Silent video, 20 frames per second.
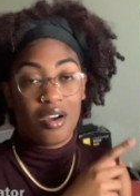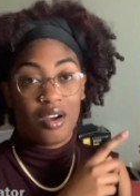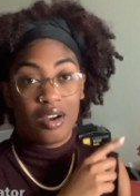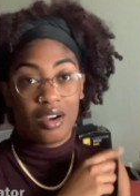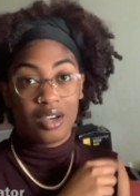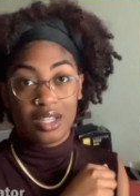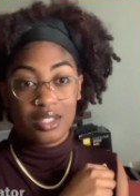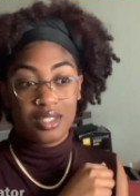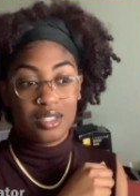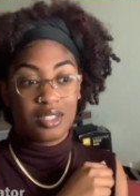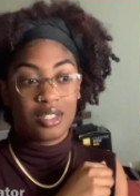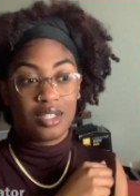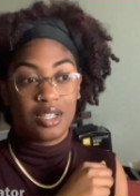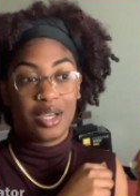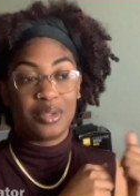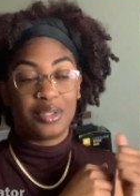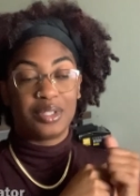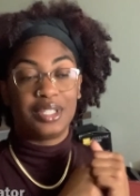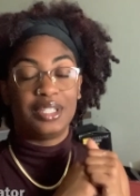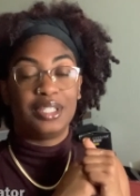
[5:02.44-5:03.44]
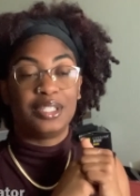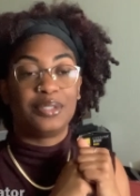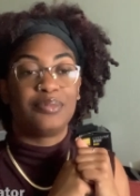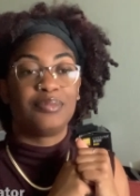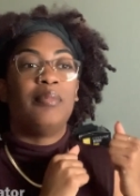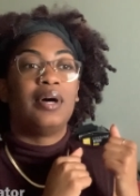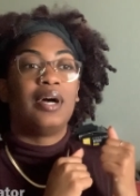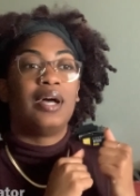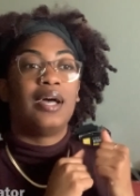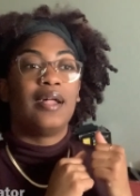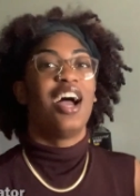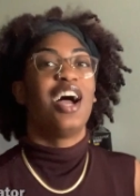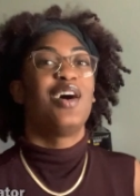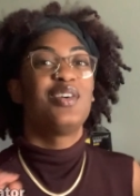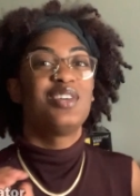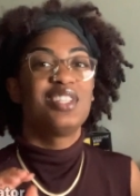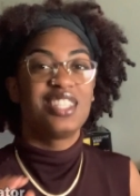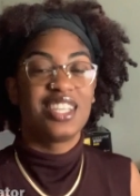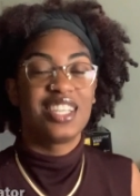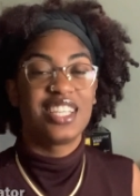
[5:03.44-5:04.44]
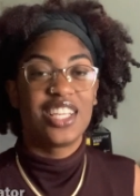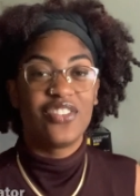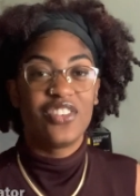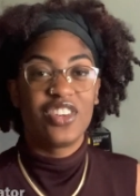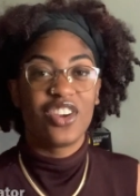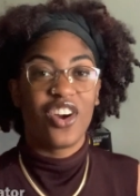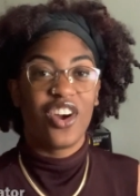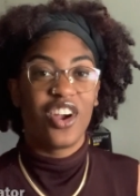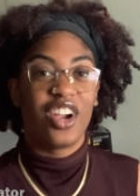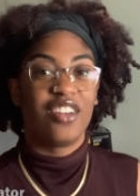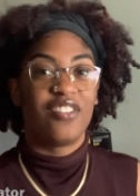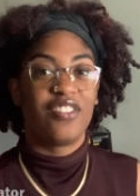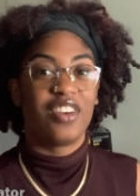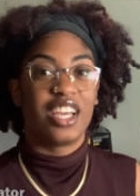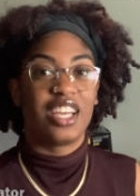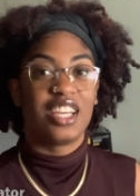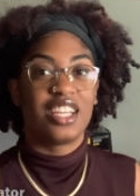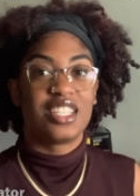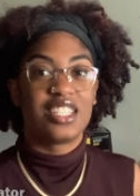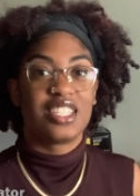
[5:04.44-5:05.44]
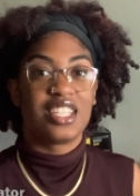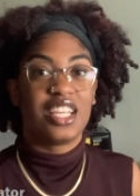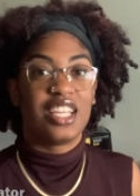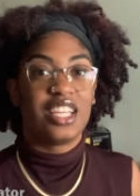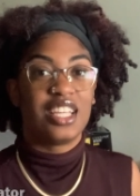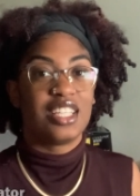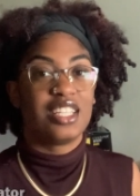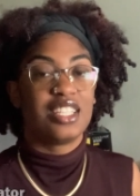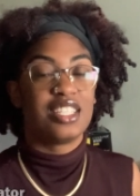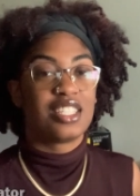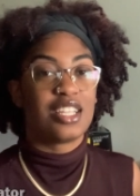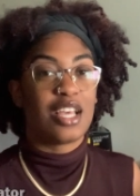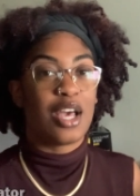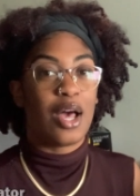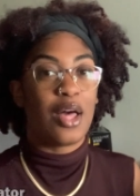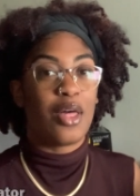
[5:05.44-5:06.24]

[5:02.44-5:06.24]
artist out there. But I would say giving art advice is